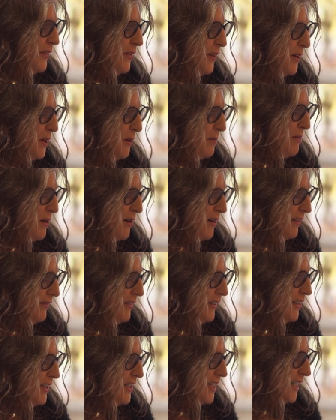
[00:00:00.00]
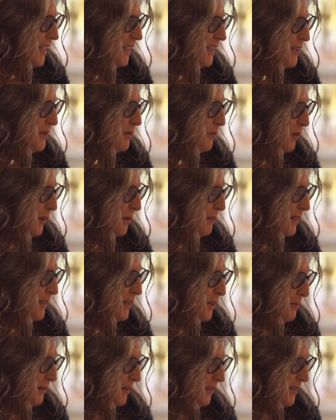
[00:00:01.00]
The number of his days will be
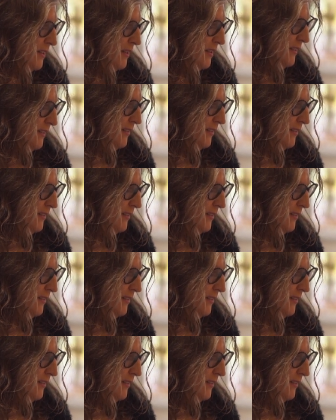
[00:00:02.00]
doubled.